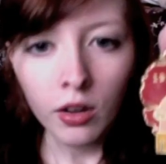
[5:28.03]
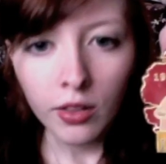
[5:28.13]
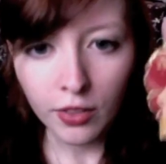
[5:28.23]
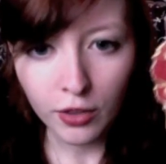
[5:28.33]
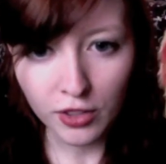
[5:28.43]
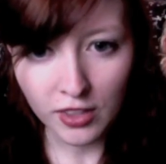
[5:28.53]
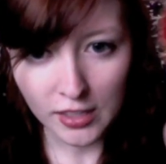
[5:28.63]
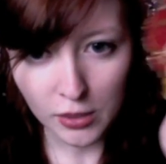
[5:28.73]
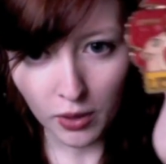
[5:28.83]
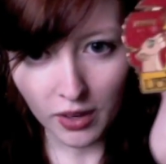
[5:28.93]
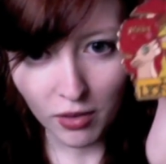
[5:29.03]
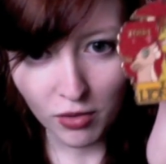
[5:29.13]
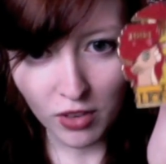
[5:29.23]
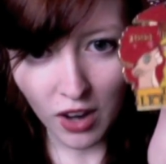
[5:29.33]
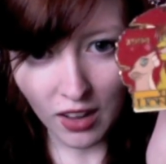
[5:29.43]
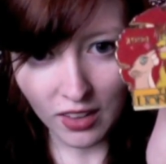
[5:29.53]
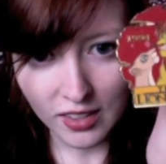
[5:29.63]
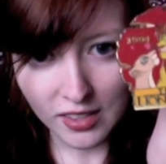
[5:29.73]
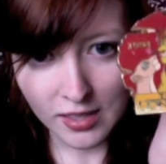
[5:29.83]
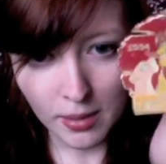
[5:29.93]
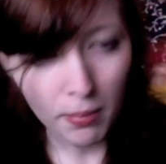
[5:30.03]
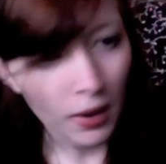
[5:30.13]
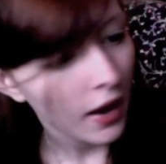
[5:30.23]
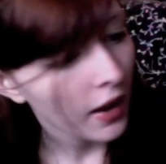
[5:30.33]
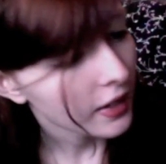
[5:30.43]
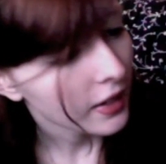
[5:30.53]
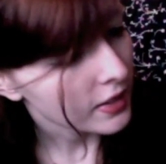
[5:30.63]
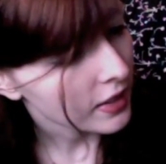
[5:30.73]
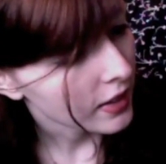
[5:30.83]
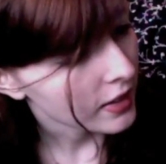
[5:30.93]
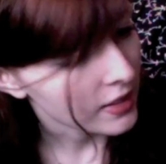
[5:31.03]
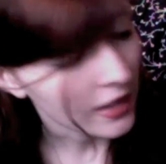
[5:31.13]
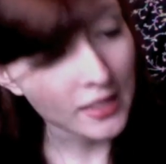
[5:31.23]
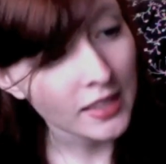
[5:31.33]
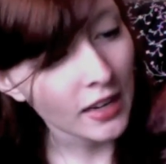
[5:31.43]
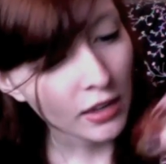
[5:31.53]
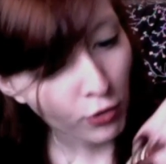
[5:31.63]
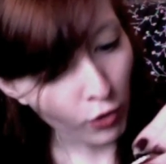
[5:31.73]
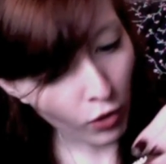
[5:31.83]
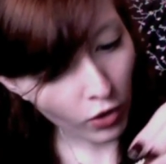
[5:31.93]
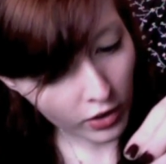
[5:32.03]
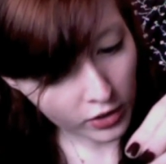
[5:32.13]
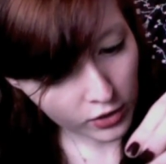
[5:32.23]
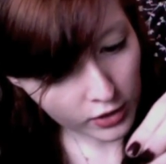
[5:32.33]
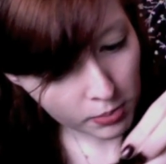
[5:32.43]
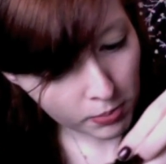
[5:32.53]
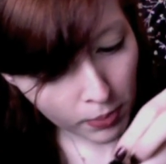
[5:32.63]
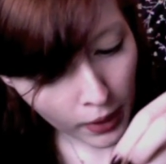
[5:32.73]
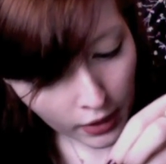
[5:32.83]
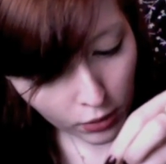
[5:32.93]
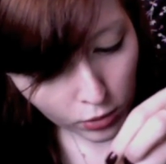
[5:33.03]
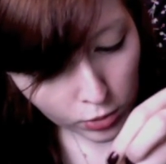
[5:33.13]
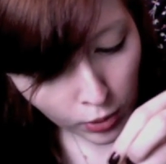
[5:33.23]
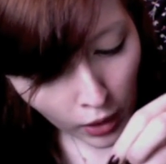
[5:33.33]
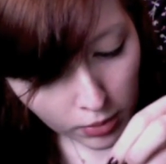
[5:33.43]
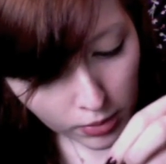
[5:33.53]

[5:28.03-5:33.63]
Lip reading: And there's this one of Nala and Simba, and it says 1994, so this pin was probably